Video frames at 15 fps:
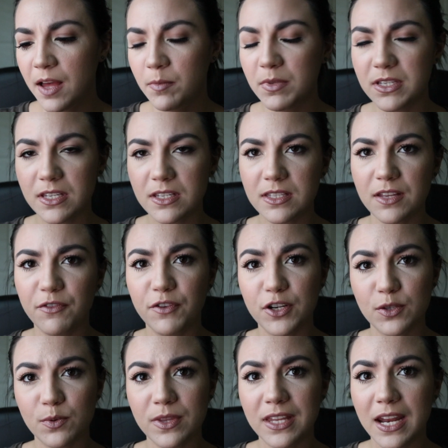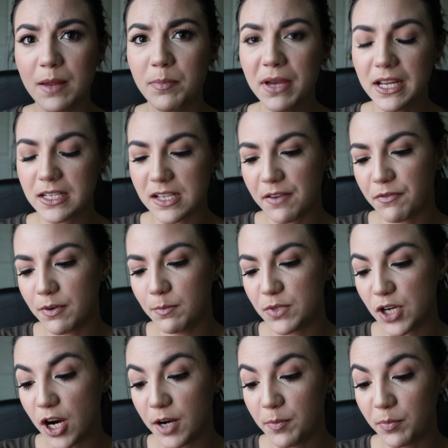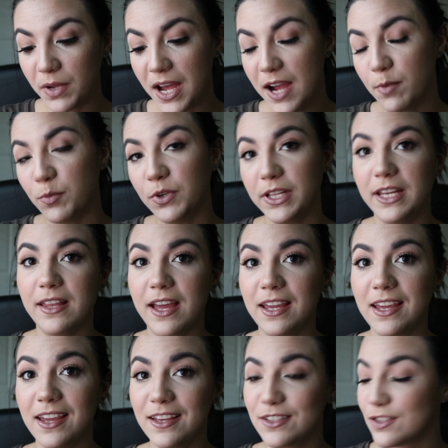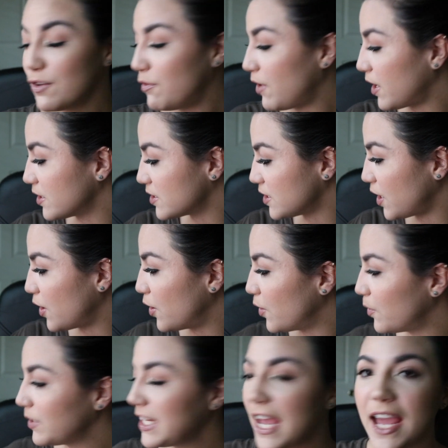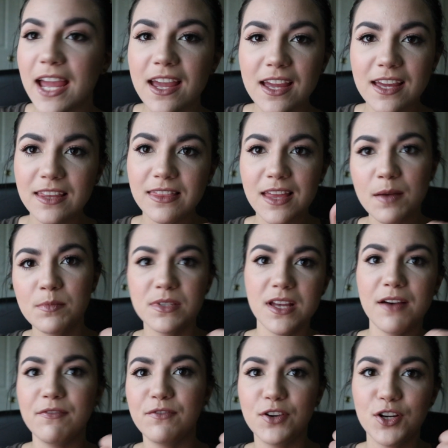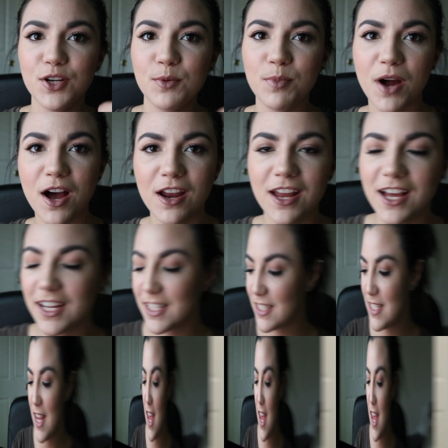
This is the first one that I picked up from Tarte, but I'm really liking it so far. So yay, thumbs up for a new product.